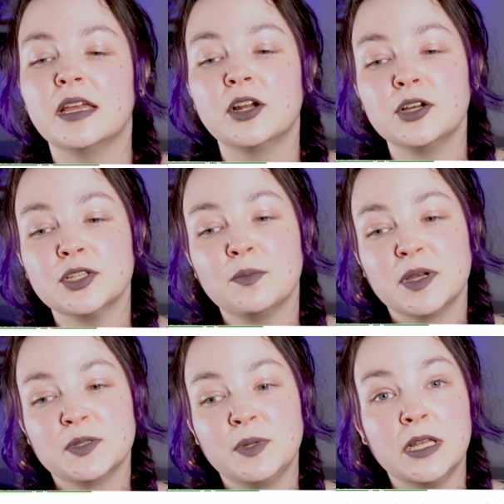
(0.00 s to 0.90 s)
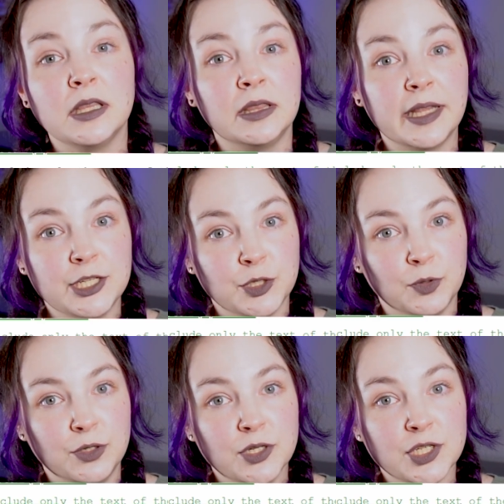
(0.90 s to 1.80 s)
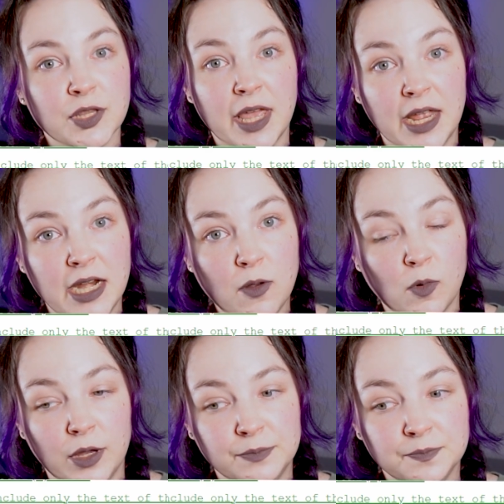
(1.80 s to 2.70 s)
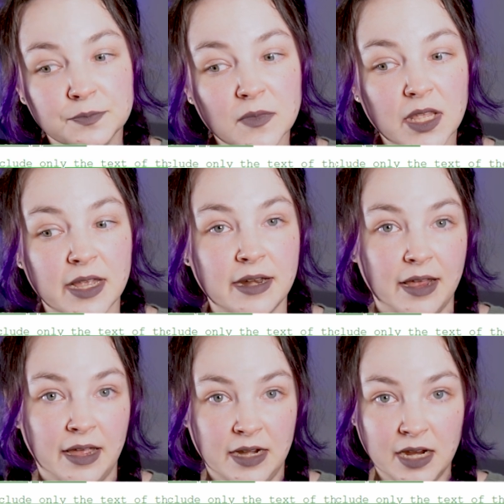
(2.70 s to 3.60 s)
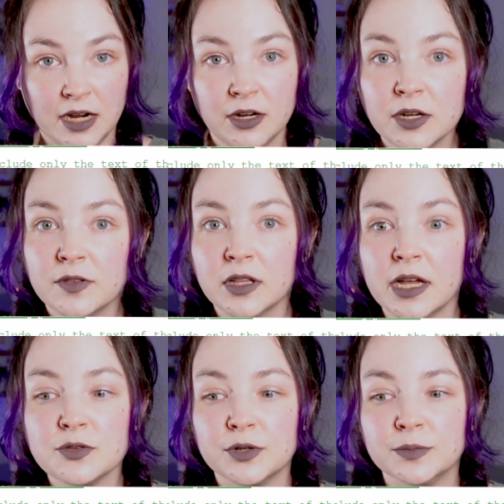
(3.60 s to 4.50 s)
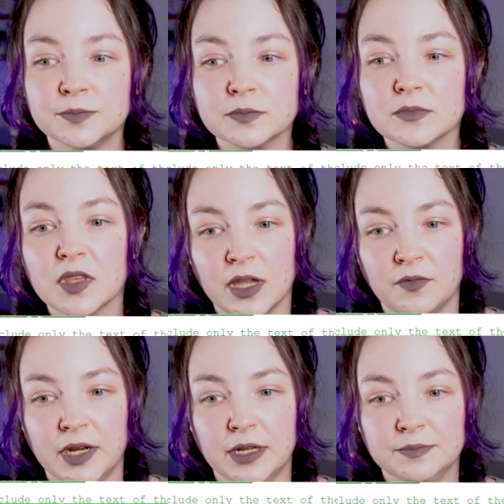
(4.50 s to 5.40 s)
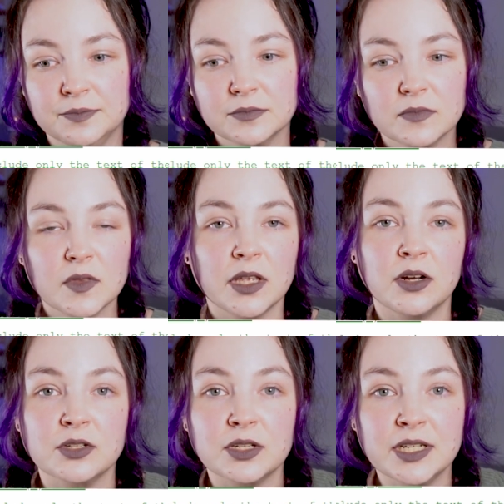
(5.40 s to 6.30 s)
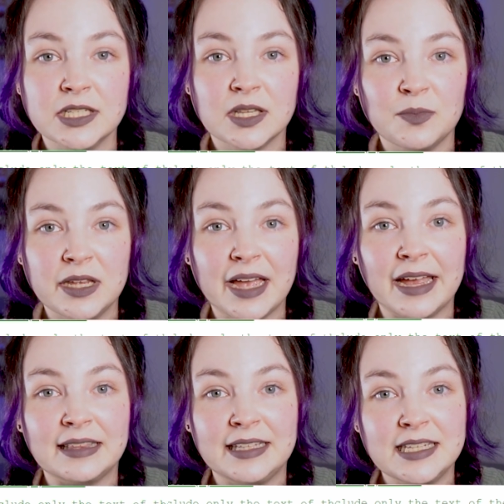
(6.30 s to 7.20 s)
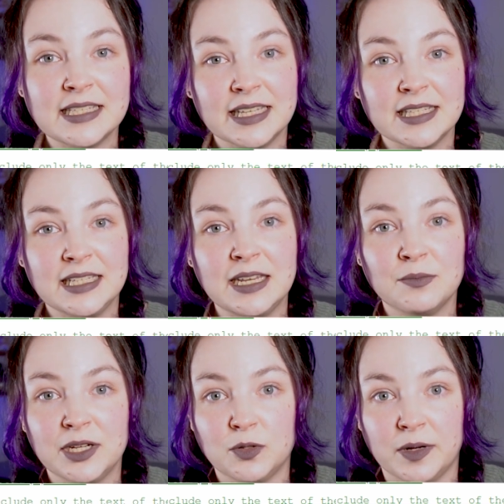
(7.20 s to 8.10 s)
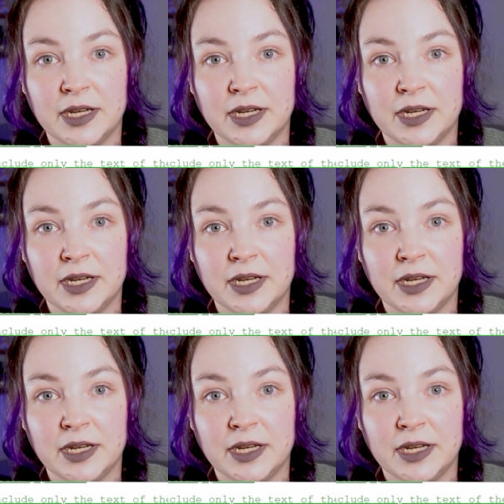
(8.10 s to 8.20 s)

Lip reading: also must be legible so that anyone in any area of the classroom can read it. It also needs to be at least 16 by 20